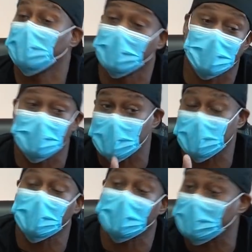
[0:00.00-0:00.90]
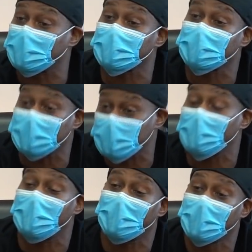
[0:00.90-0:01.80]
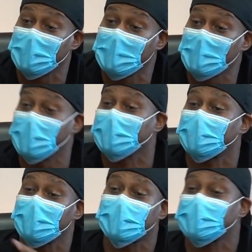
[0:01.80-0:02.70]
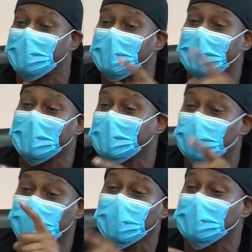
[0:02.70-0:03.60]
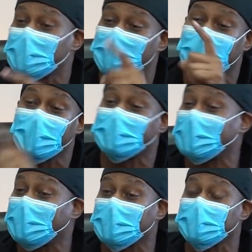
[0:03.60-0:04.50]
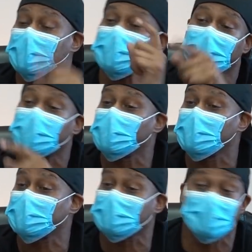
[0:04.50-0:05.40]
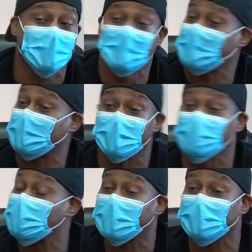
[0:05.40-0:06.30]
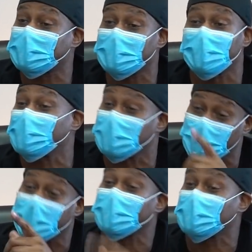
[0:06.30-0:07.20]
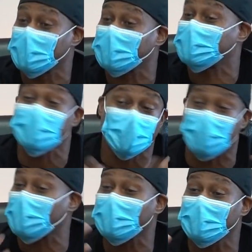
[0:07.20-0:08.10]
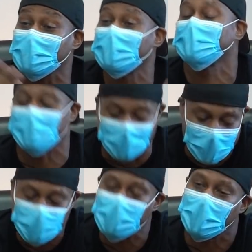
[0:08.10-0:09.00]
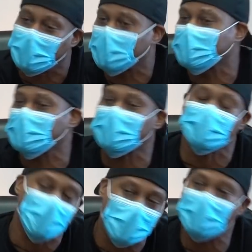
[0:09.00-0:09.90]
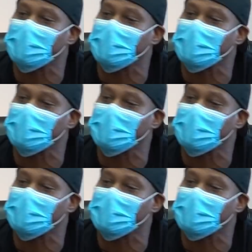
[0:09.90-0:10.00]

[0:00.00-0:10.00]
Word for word: when it comes to shit like this. That's why. When it comes to finding truths and baby daddies and hunting humans and, and doing that stuff for the greater good of this world, that's what Bounty Hunter D is all